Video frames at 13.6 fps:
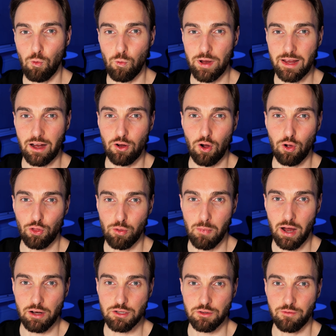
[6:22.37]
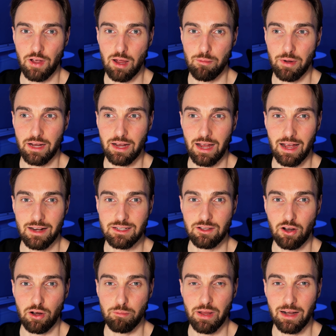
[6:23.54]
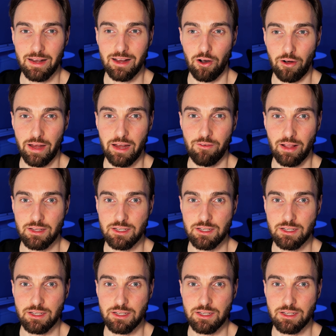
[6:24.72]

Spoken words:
we can go to Microsoft Fabric and start building our event